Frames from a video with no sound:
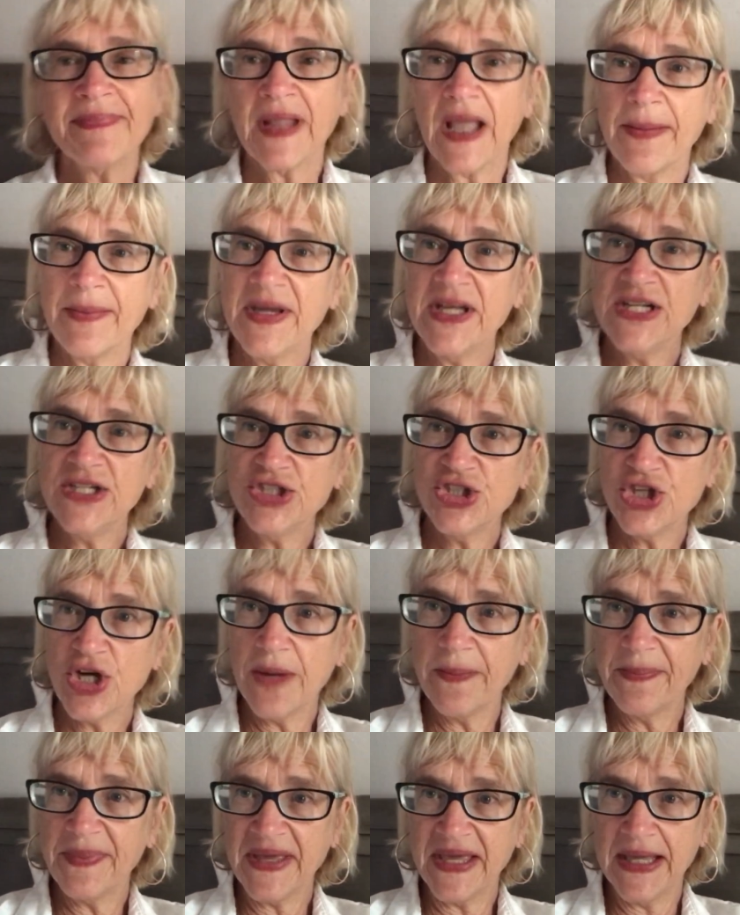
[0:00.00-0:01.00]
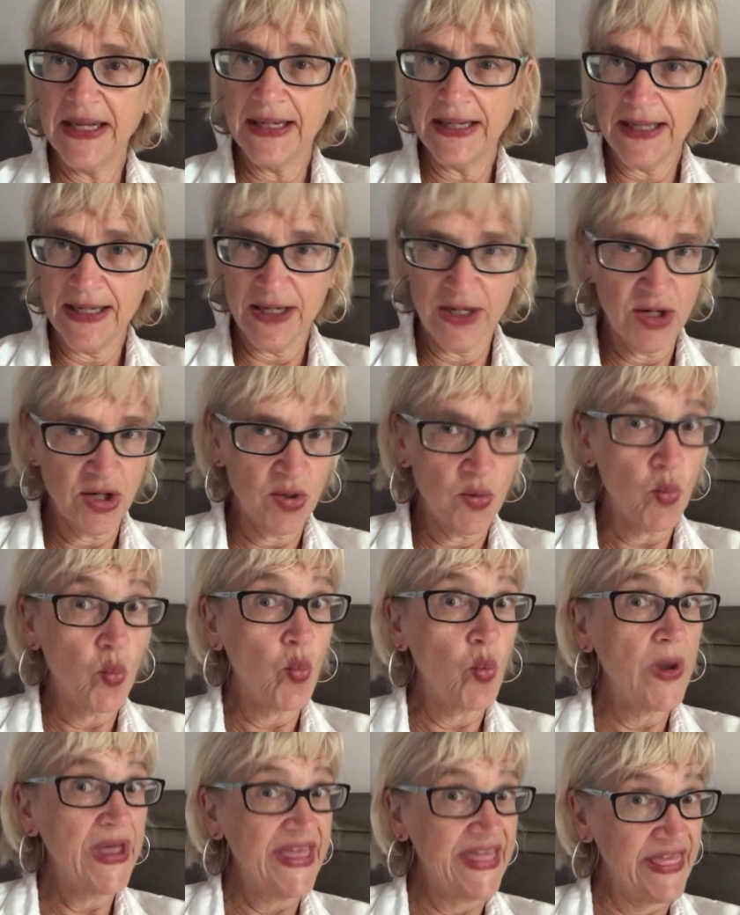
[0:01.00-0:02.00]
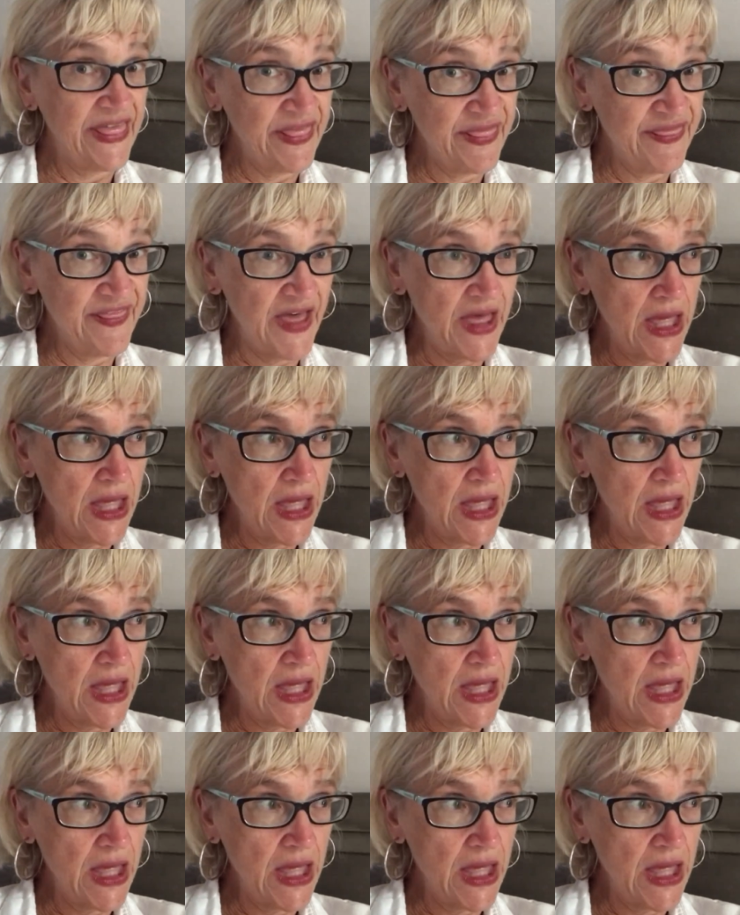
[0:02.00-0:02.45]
I'm going to jump in here with